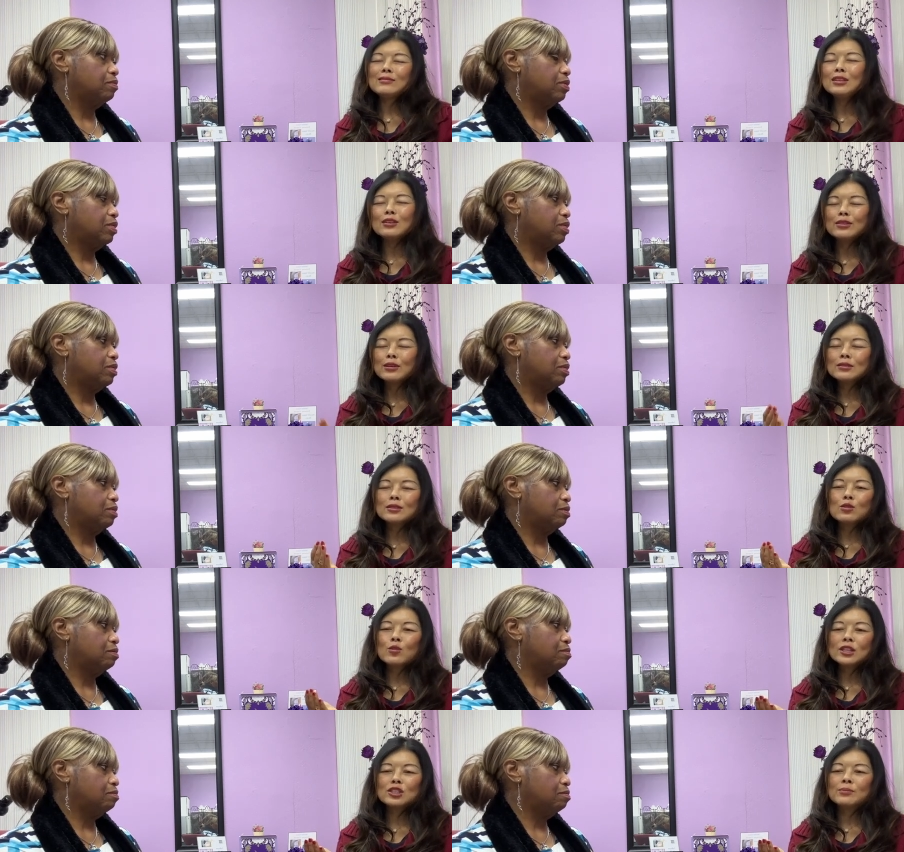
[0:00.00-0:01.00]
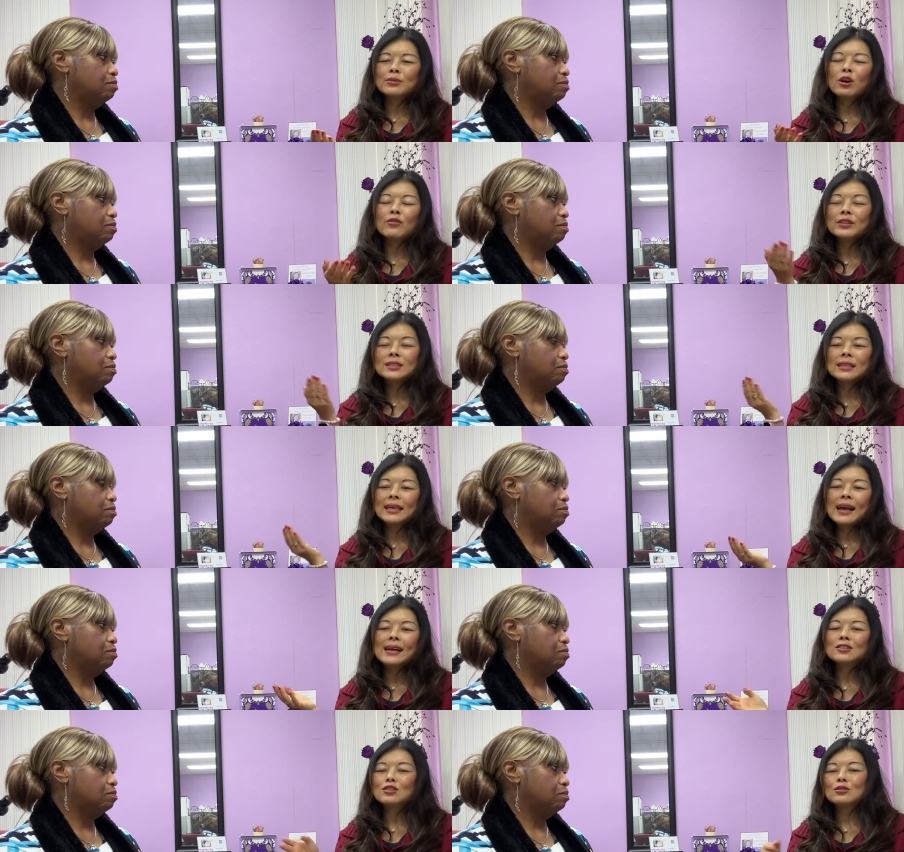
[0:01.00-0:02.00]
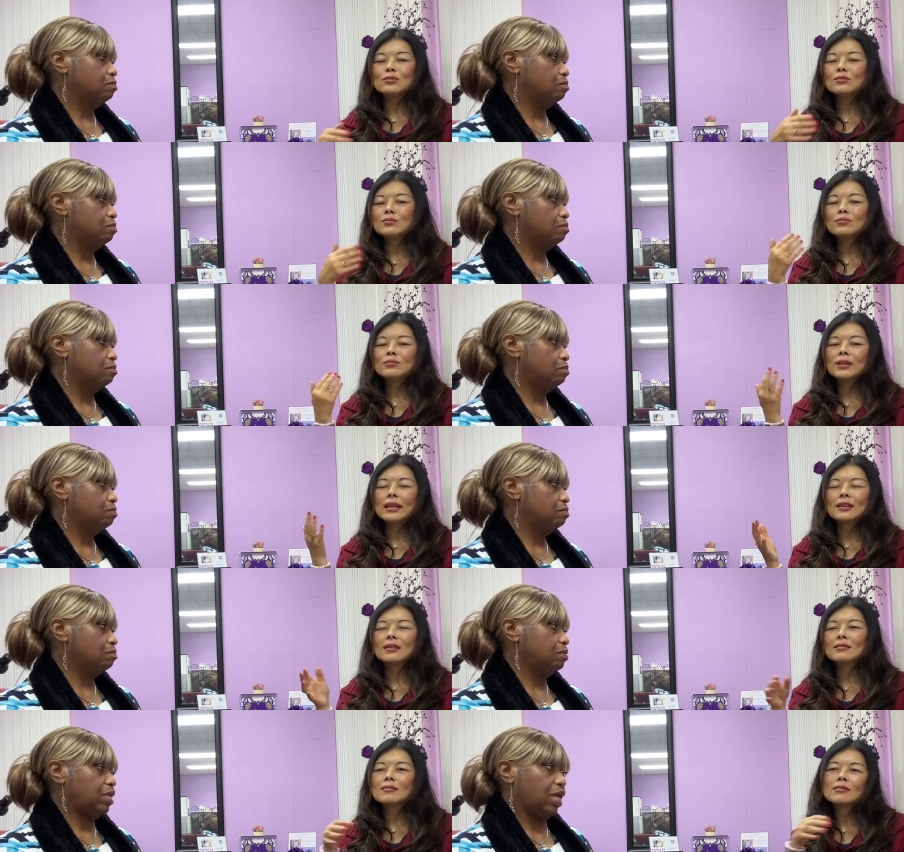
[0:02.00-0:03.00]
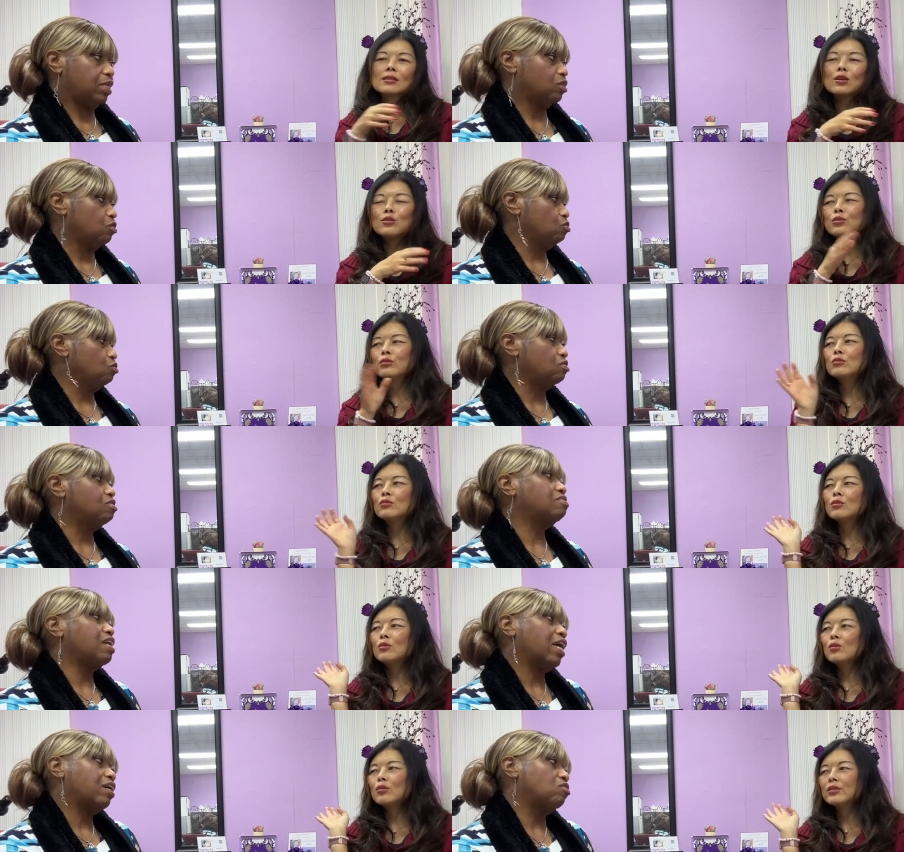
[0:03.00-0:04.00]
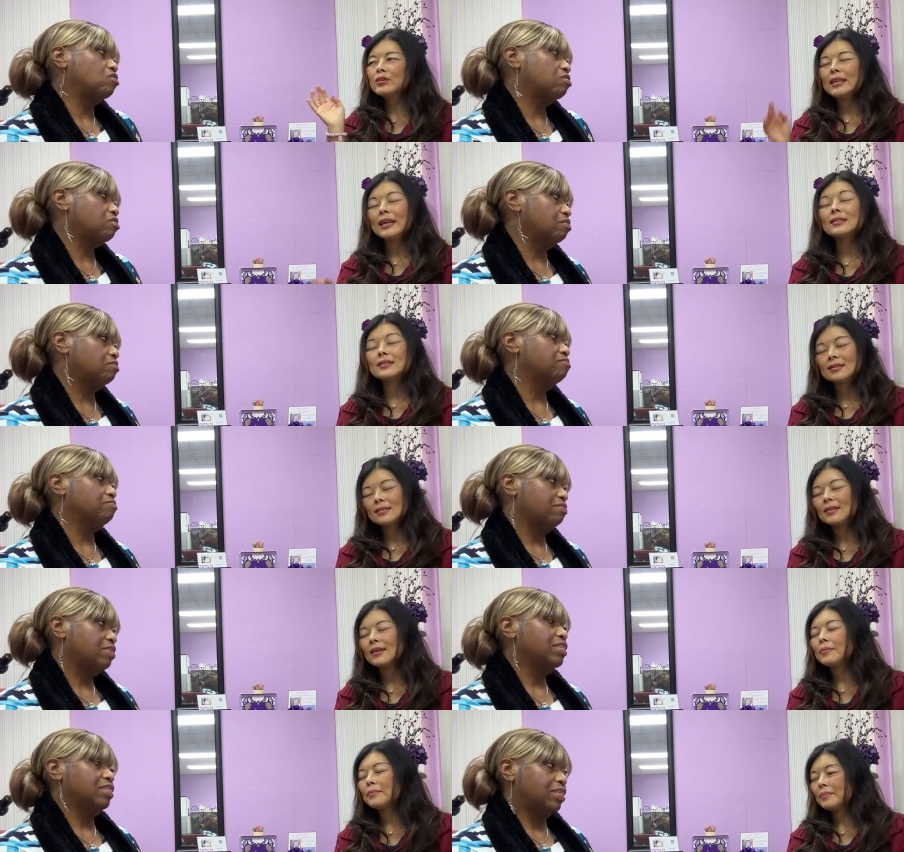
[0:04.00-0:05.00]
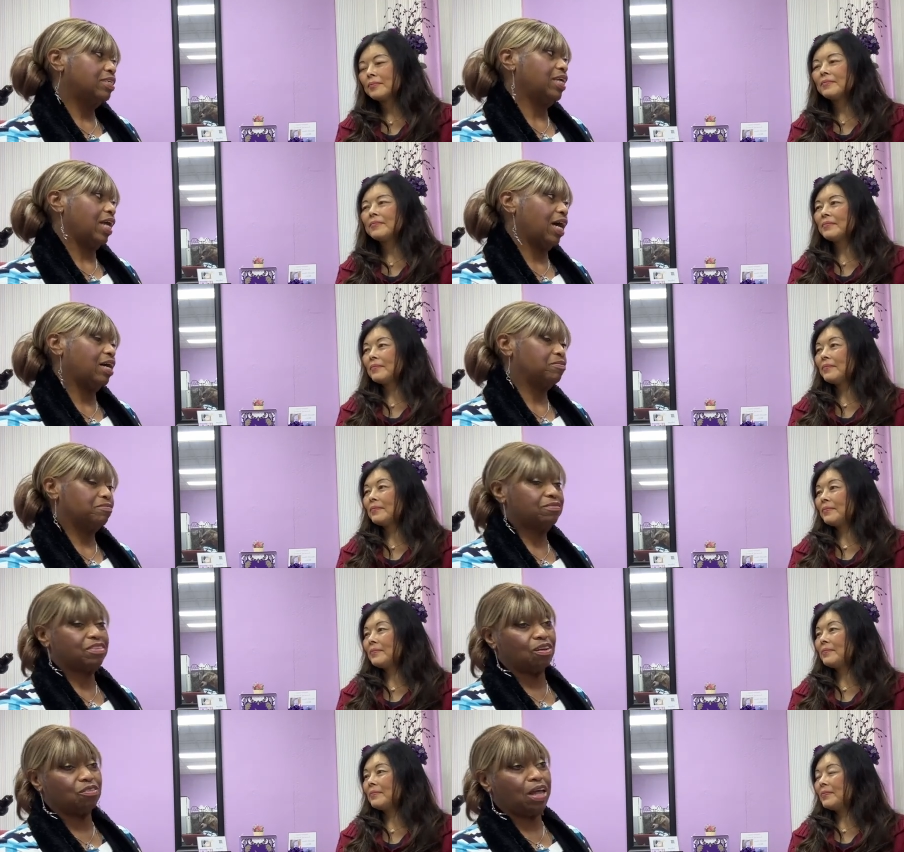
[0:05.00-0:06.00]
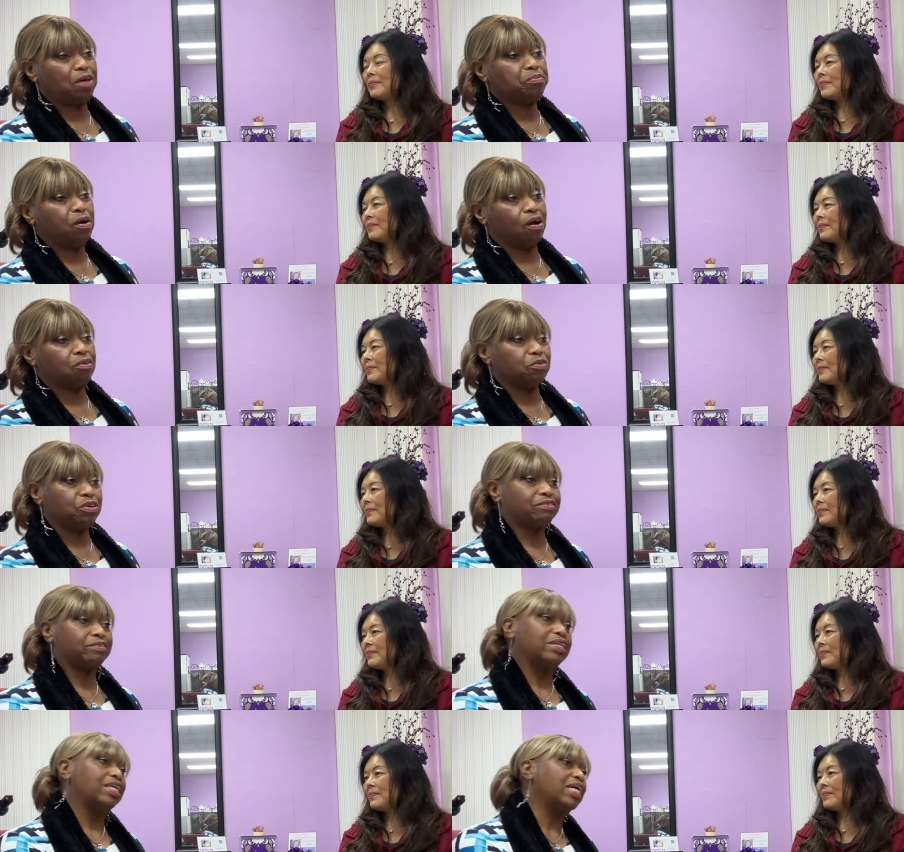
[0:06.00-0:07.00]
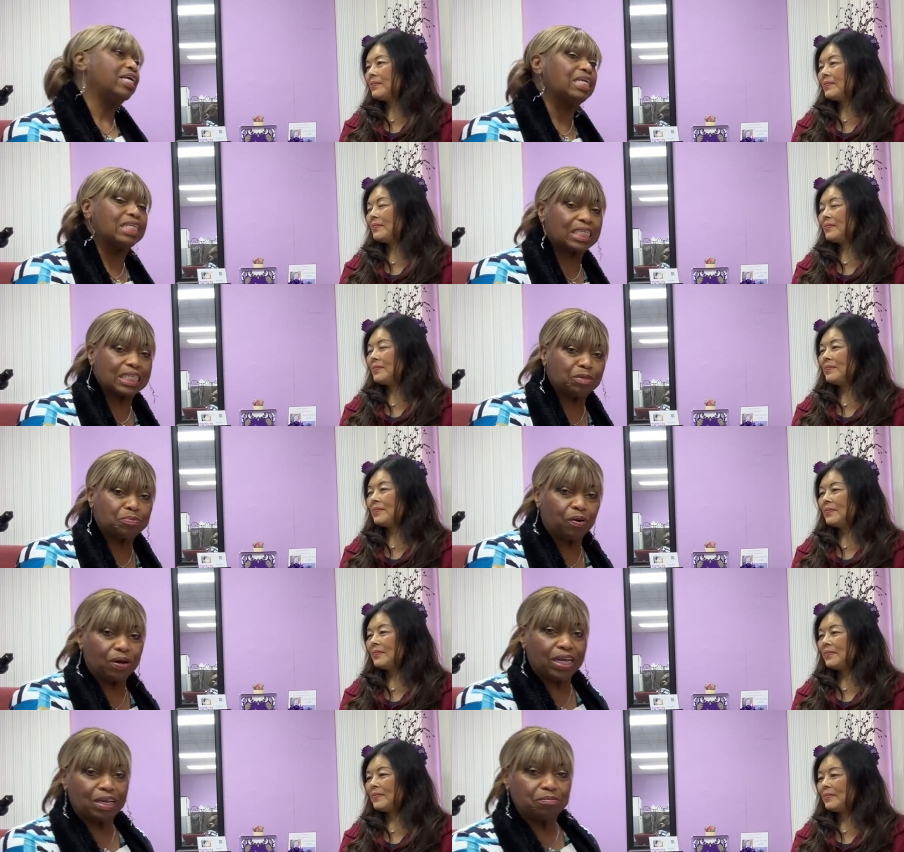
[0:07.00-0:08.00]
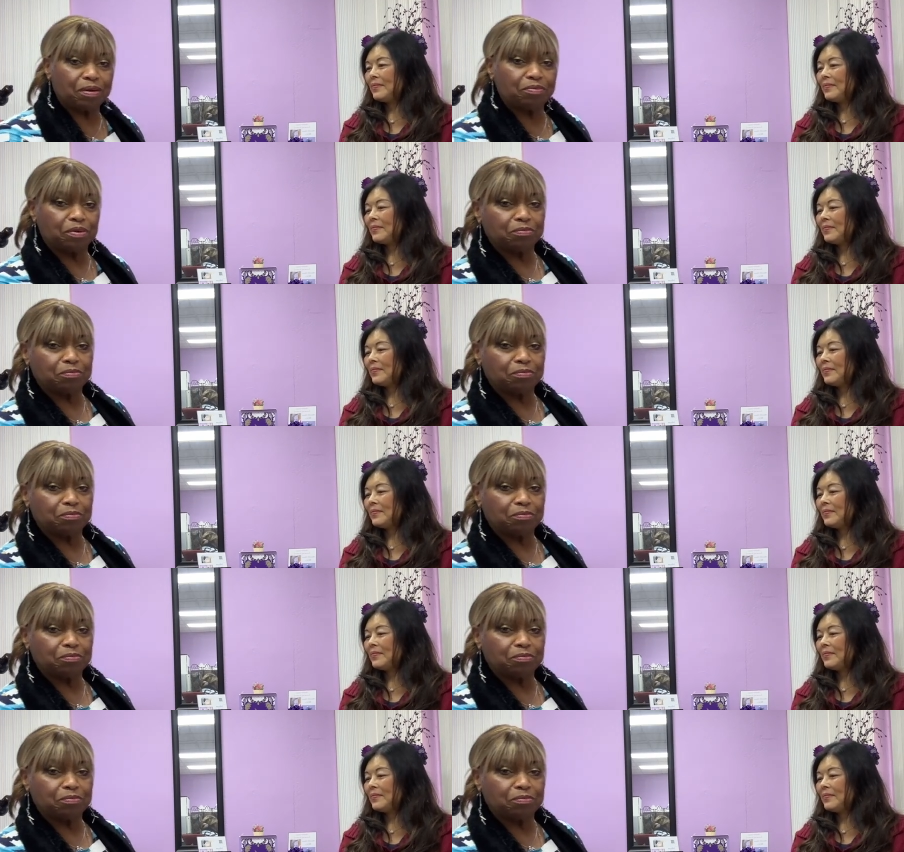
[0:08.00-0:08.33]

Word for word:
Speaker 1: you know, there was no question, but obviously you had to like had go, to go, through, through the cycles. All, yes,
Speaker 2: yeah. Yeah, so that part was a little disappointing, but we're